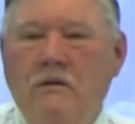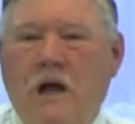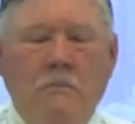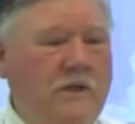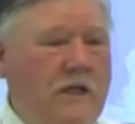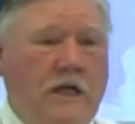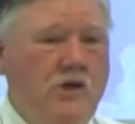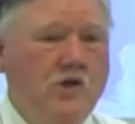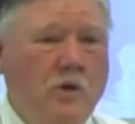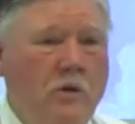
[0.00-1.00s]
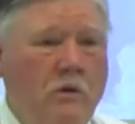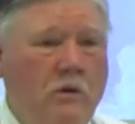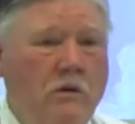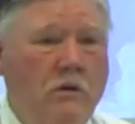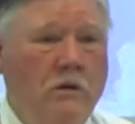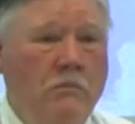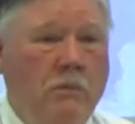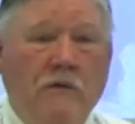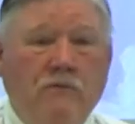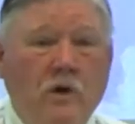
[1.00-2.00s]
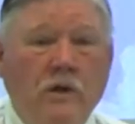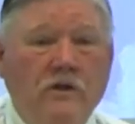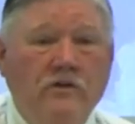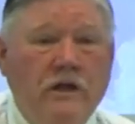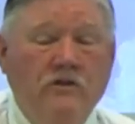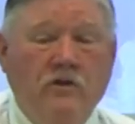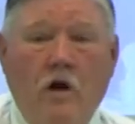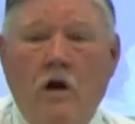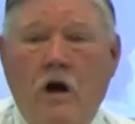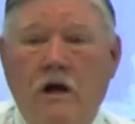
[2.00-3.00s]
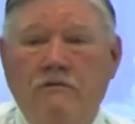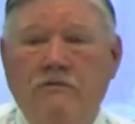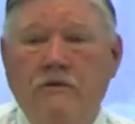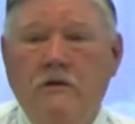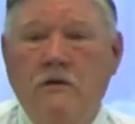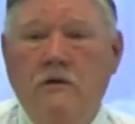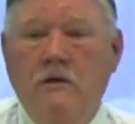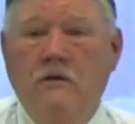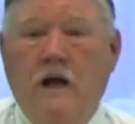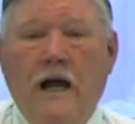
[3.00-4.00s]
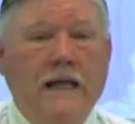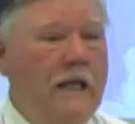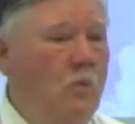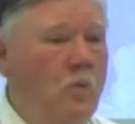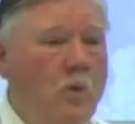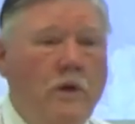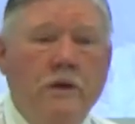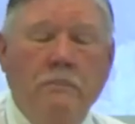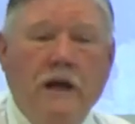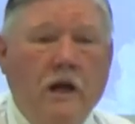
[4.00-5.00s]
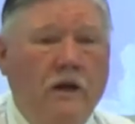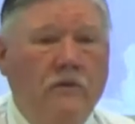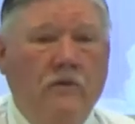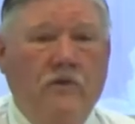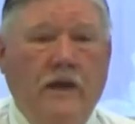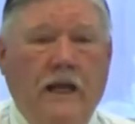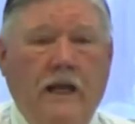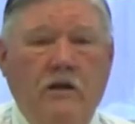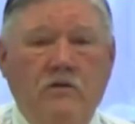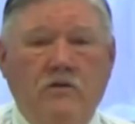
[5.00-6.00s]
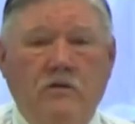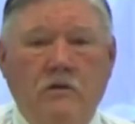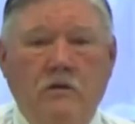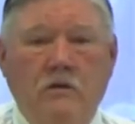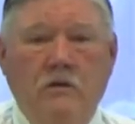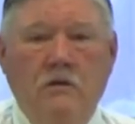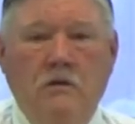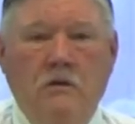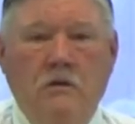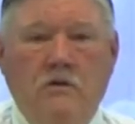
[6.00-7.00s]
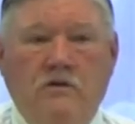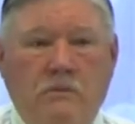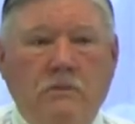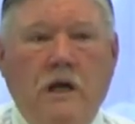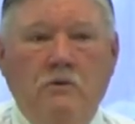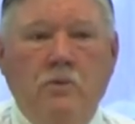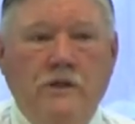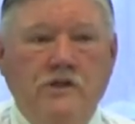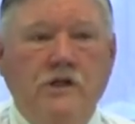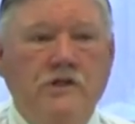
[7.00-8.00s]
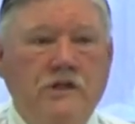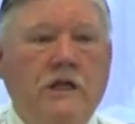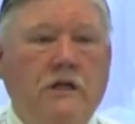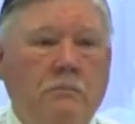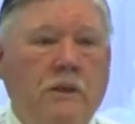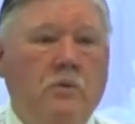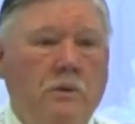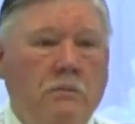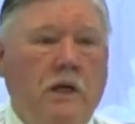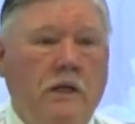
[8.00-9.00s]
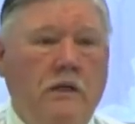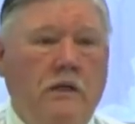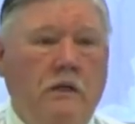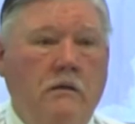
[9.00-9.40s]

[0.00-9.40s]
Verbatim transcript: I'm a teacher. My focus gets off. I get worried about other things. Sometimes we just need to be reminded.